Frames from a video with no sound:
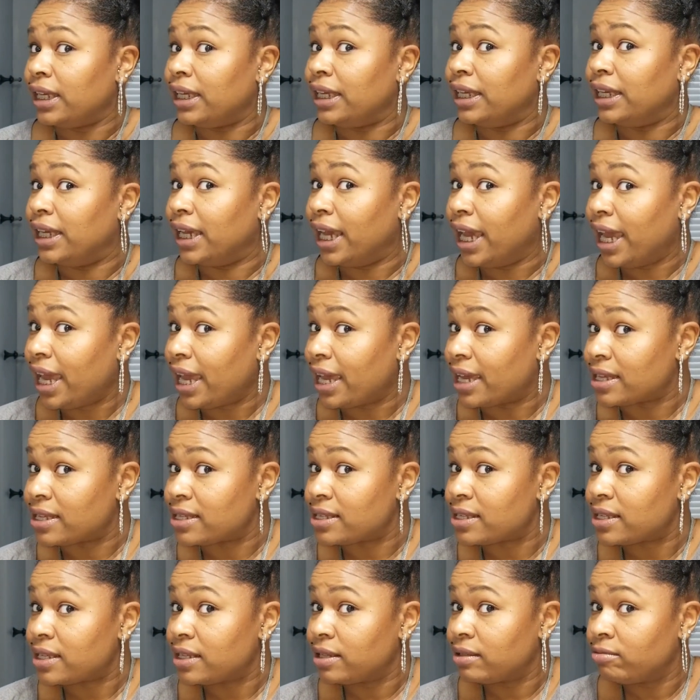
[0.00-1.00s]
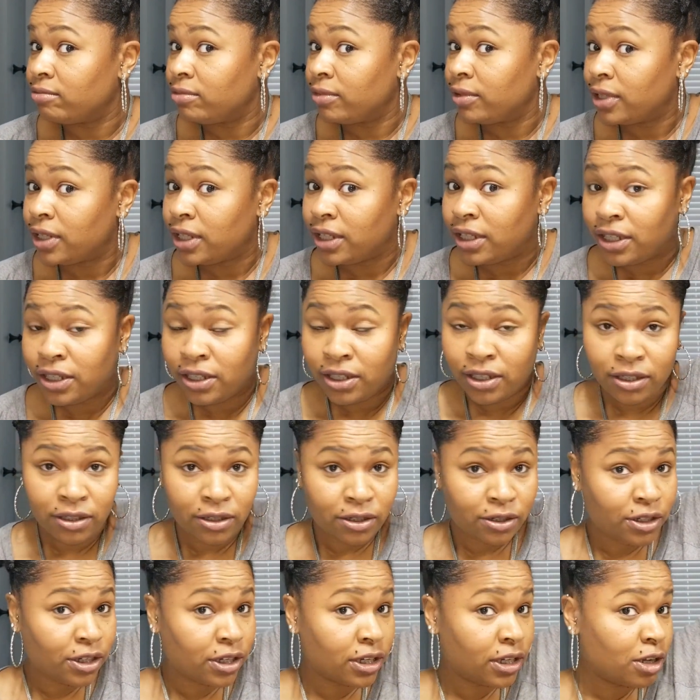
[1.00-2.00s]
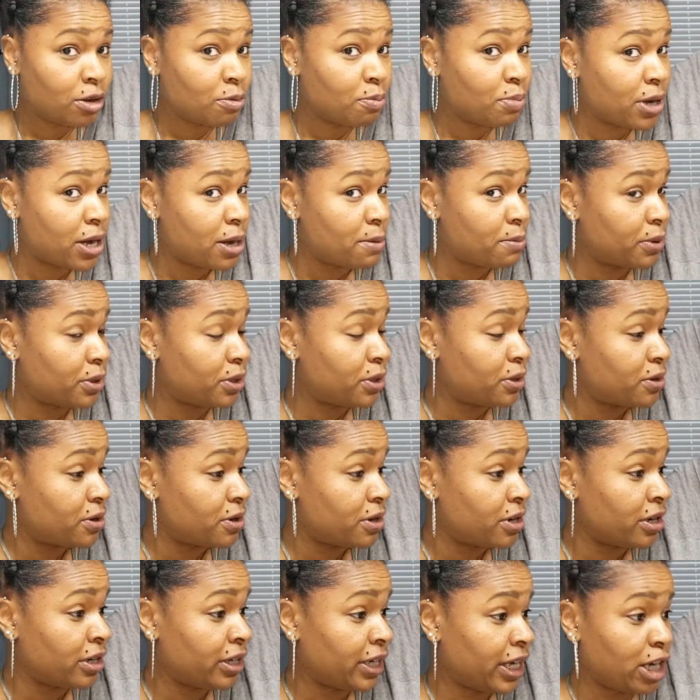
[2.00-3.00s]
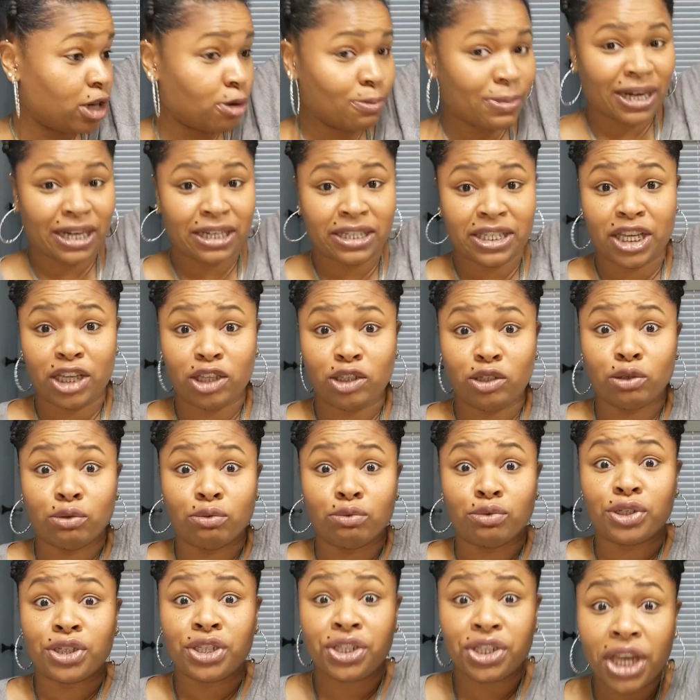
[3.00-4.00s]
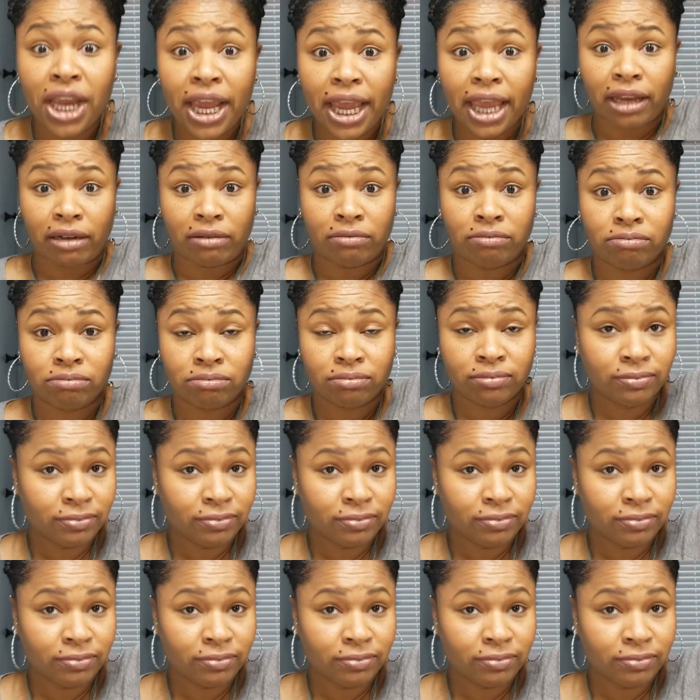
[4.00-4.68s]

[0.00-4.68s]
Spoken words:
Yes. Do your little pompadour. Can't nobody tell you shit.